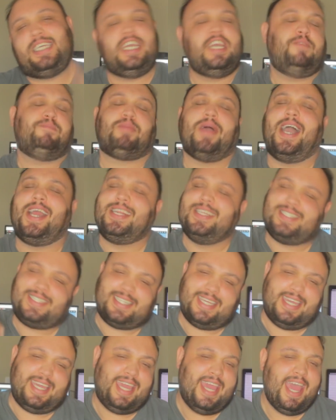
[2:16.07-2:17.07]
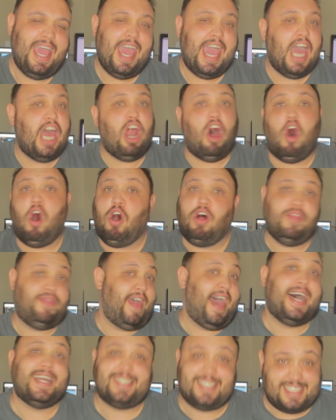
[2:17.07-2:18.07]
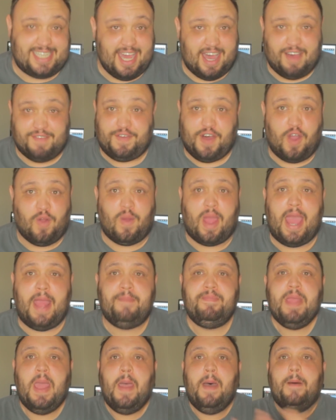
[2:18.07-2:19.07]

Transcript: teen pregnancy, and all that stuff, all right?